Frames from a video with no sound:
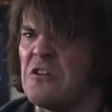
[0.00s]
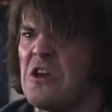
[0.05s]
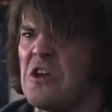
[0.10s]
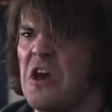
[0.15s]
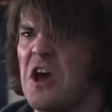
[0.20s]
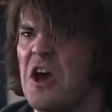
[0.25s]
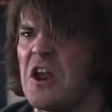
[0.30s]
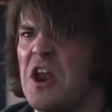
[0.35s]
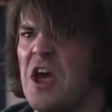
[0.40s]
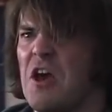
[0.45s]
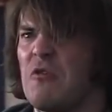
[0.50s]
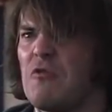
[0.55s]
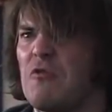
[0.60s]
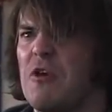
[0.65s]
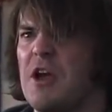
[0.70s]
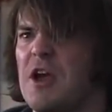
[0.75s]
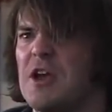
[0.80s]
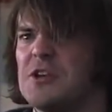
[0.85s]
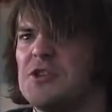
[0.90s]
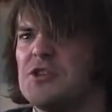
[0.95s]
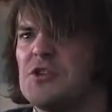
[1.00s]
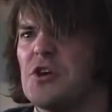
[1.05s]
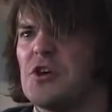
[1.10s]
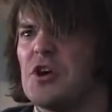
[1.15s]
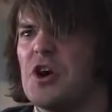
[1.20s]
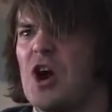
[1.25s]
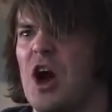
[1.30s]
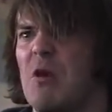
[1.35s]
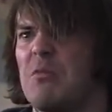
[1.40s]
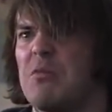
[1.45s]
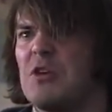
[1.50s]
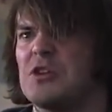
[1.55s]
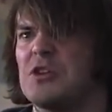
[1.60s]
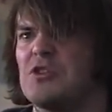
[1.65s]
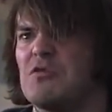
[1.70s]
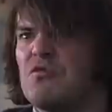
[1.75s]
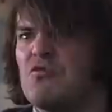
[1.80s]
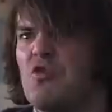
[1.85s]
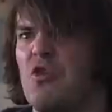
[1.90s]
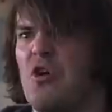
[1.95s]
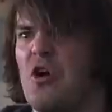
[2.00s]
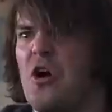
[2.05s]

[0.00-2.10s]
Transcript: Yeah, now raise your goblet of